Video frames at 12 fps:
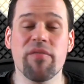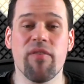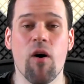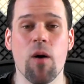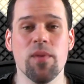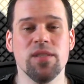
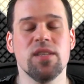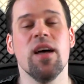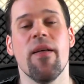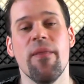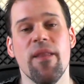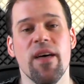performant
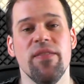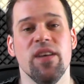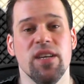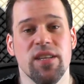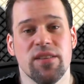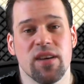than
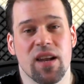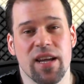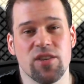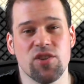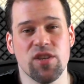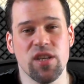the Intel
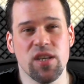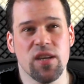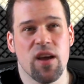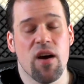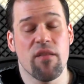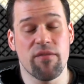
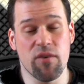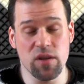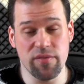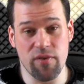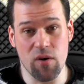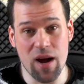HD
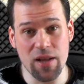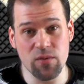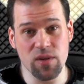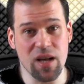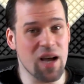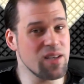
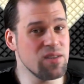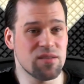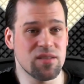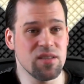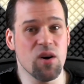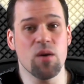4400 I
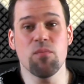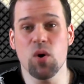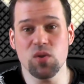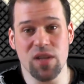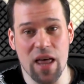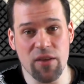see on
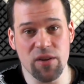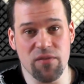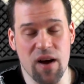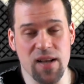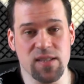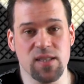most other
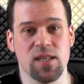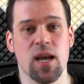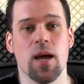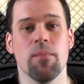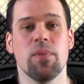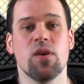devices
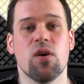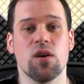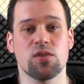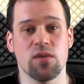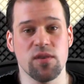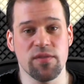
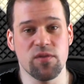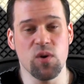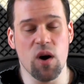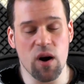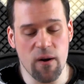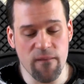because if
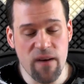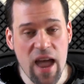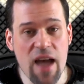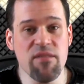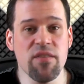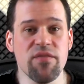you are a
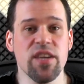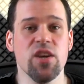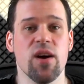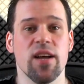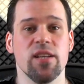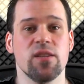heavy
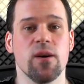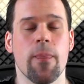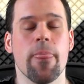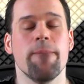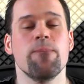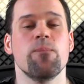video
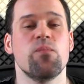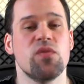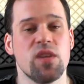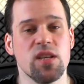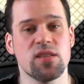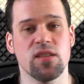editor
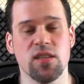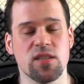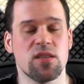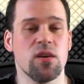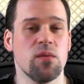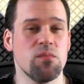this
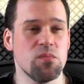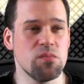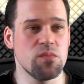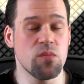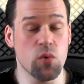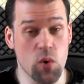is the
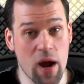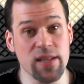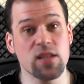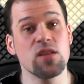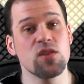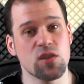
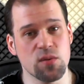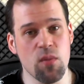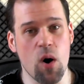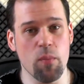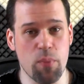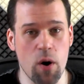right
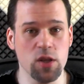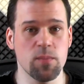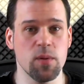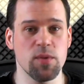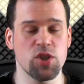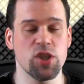small
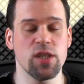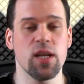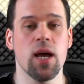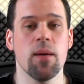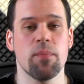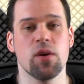portable machine
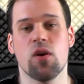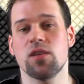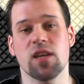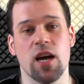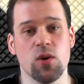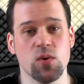
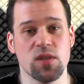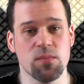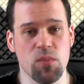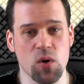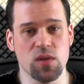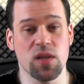because I use
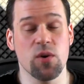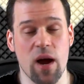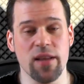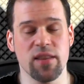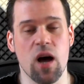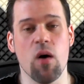it mostly
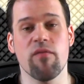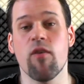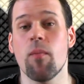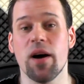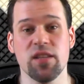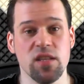right now
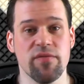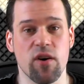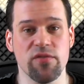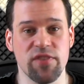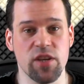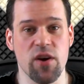for my
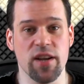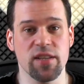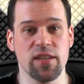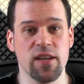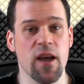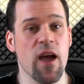default video
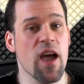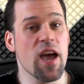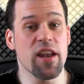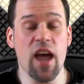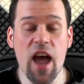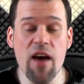editing
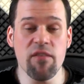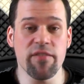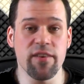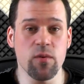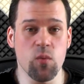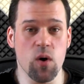and
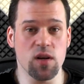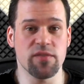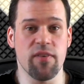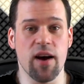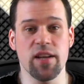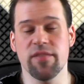everything
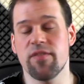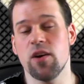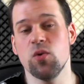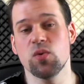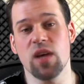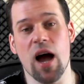works fine. If I
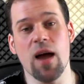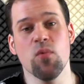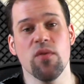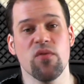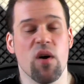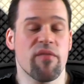use
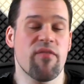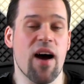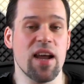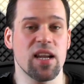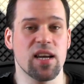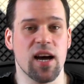iMovie or
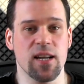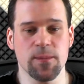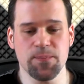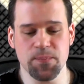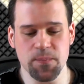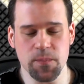Final
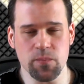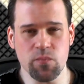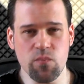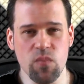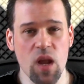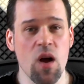Cut,
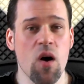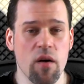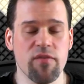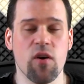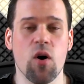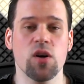
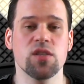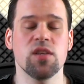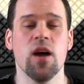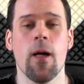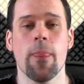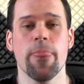of
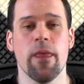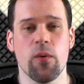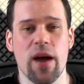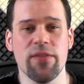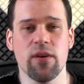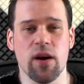course the
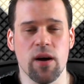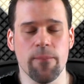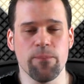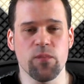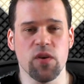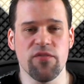render
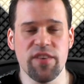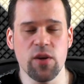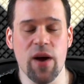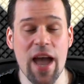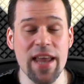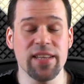um, the
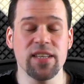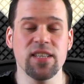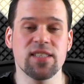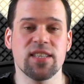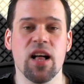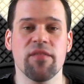video
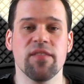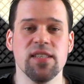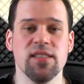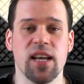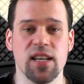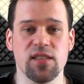editing itself
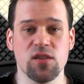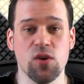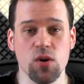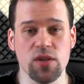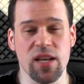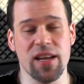isn't as
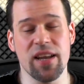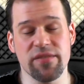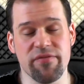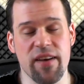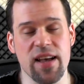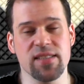good and
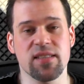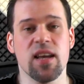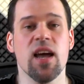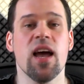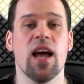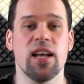as fast